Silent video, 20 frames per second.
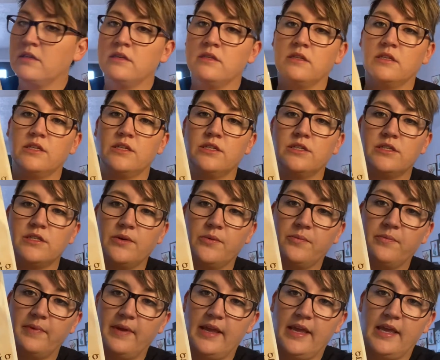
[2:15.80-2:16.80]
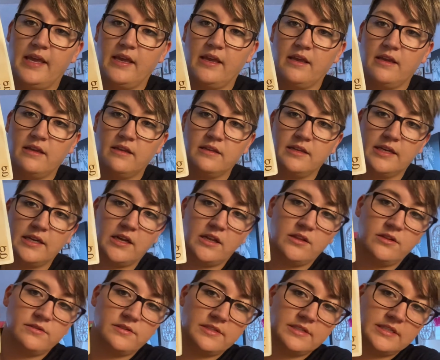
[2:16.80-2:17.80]
They're so big. Look at all
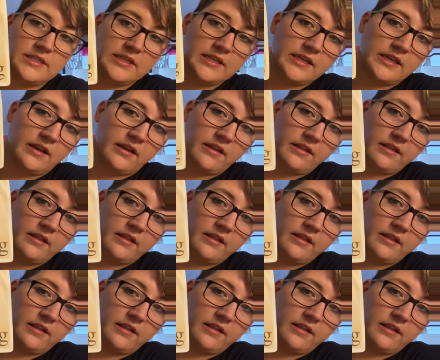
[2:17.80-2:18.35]
those teeth.